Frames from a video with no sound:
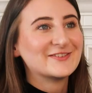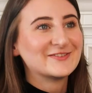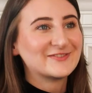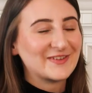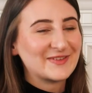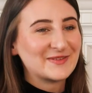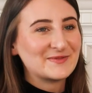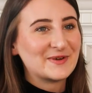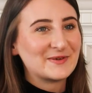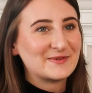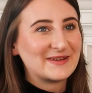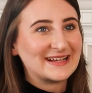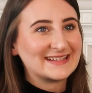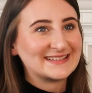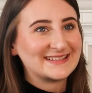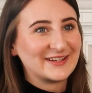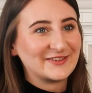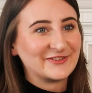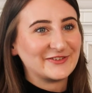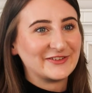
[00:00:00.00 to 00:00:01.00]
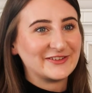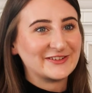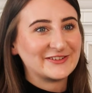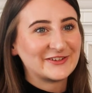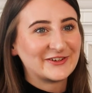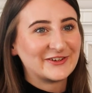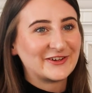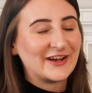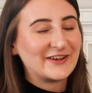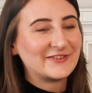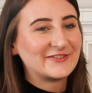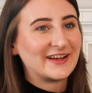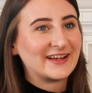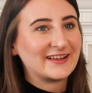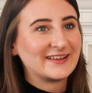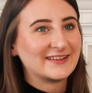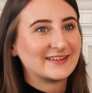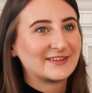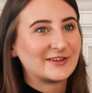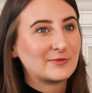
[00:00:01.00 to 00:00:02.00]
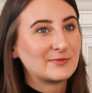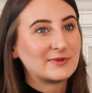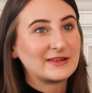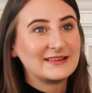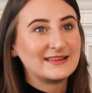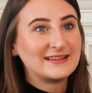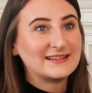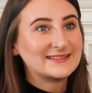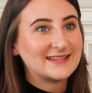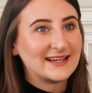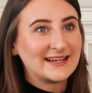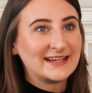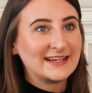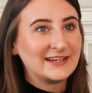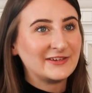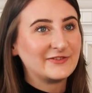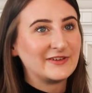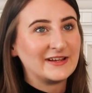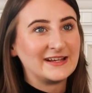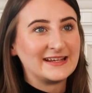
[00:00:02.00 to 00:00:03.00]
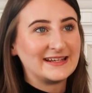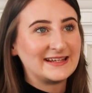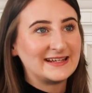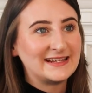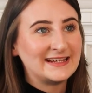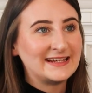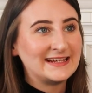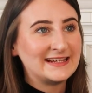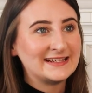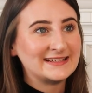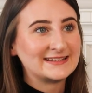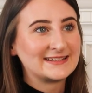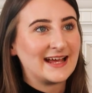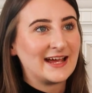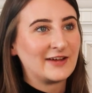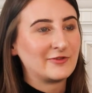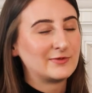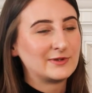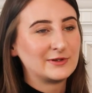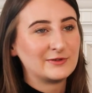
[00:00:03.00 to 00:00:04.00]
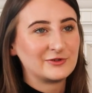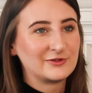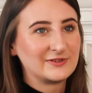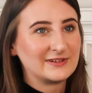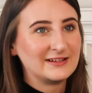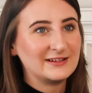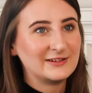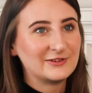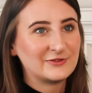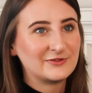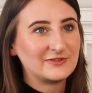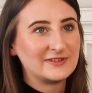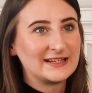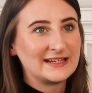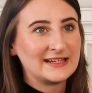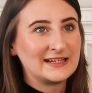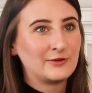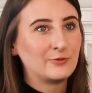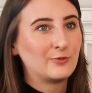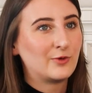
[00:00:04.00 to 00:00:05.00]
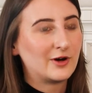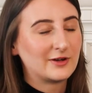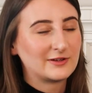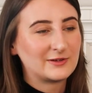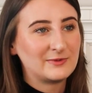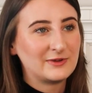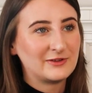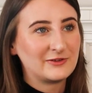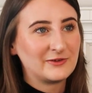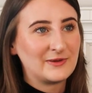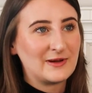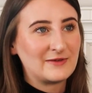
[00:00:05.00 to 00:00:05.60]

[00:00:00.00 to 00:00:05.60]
From the moment I stepped through the door, I felt completely safe and at ease. Everybody was really lovely, walked me through